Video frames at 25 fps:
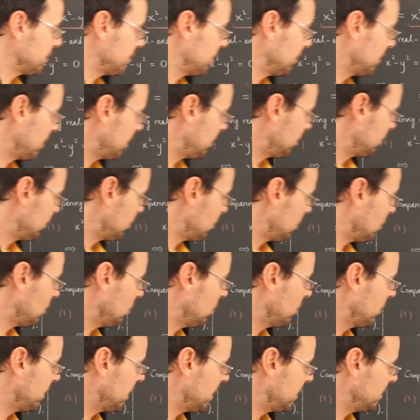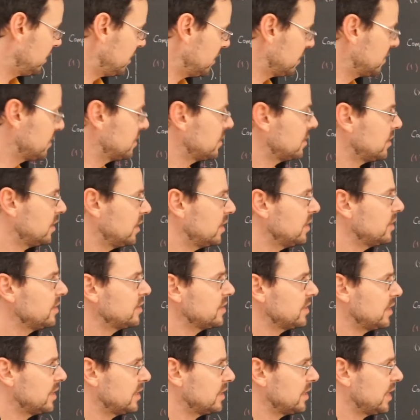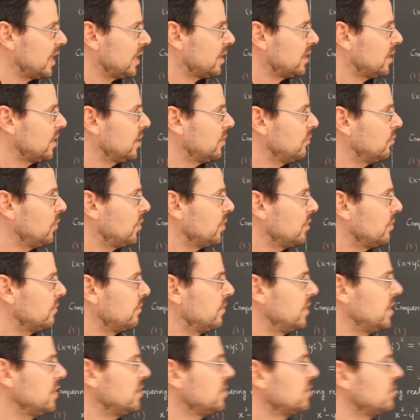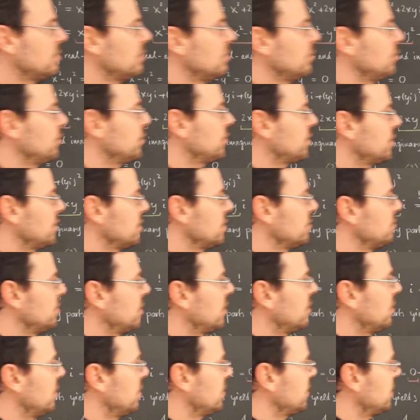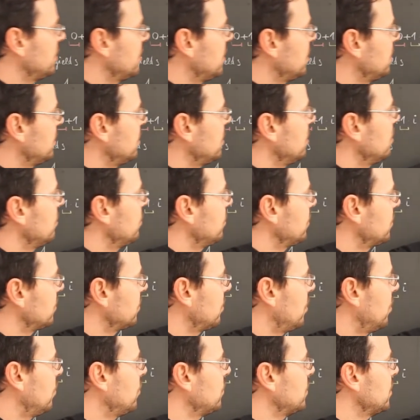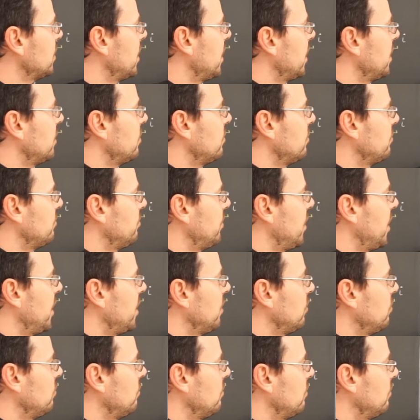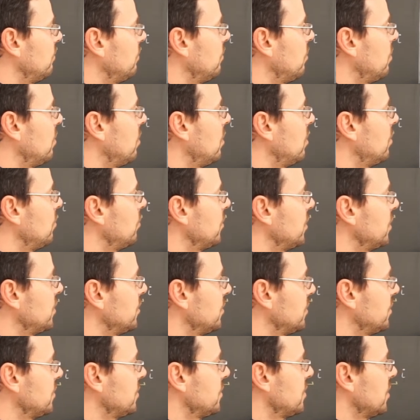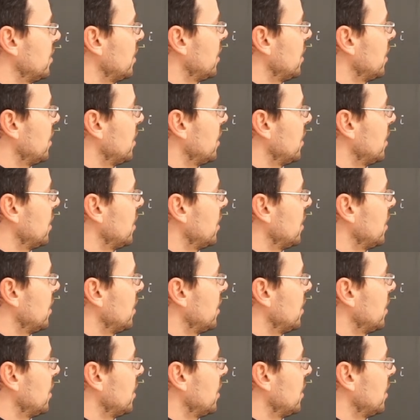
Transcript: you can show that this yields exactly one of these solutions, because this here is cosine of pi over 4, which is